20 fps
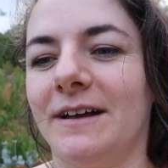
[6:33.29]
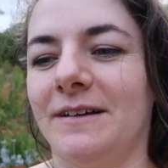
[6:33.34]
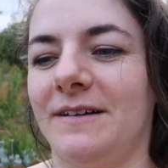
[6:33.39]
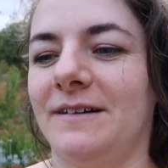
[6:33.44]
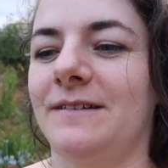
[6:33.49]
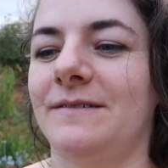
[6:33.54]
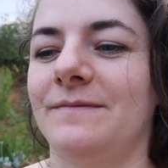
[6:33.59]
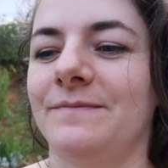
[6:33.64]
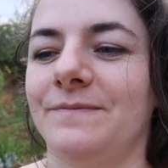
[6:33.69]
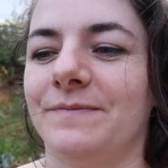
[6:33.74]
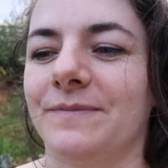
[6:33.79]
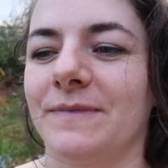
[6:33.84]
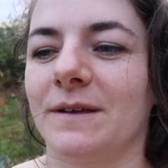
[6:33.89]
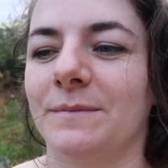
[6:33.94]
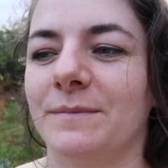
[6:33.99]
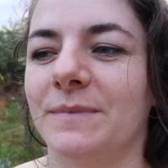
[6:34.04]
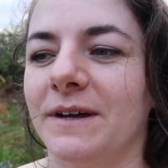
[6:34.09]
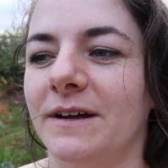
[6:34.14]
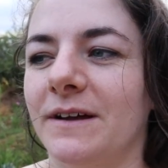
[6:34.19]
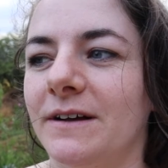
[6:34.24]

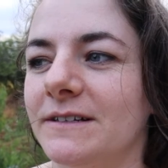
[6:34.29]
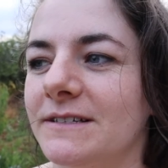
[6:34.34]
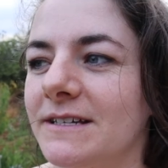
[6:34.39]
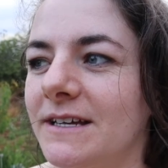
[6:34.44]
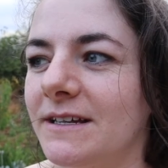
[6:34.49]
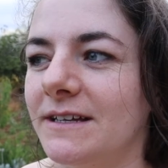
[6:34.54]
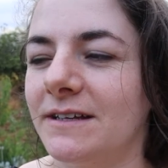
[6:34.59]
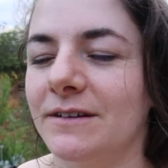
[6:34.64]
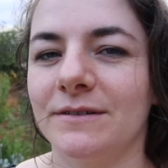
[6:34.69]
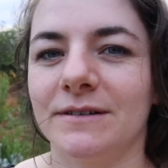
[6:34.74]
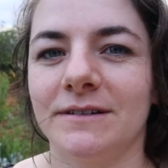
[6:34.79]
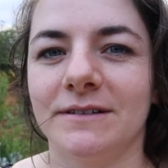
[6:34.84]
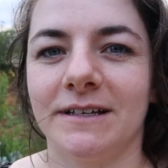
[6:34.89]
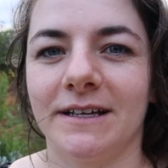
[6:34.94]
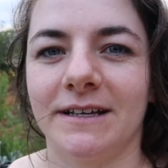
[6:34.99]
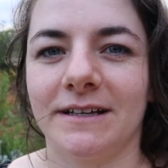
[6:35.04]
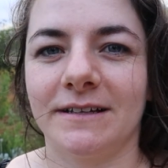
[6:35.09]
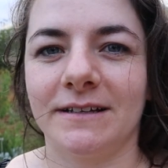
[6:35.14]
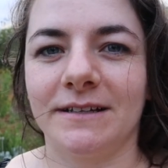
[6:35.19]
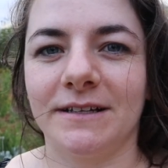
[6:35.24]
But I'll take you on
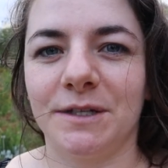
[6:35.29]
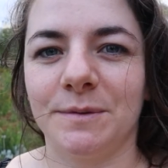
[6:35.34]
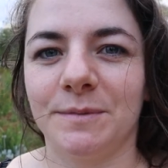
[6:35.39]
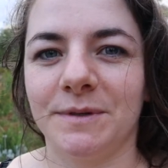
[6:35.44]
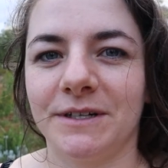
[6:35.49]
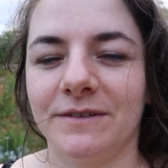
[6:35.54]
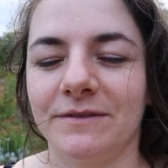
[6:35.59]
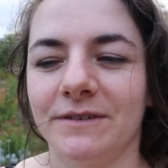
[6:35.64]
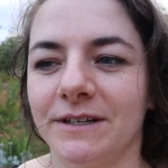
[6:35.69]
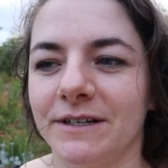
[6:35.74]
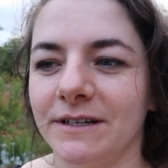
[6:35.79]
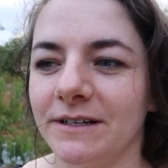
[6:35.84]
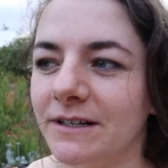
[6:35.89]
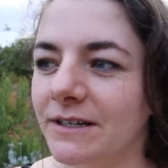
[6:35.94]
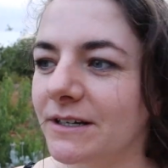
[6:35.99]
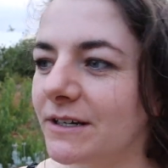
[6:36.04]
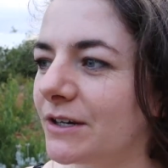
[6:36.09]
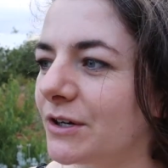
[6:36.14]
like a little bit of a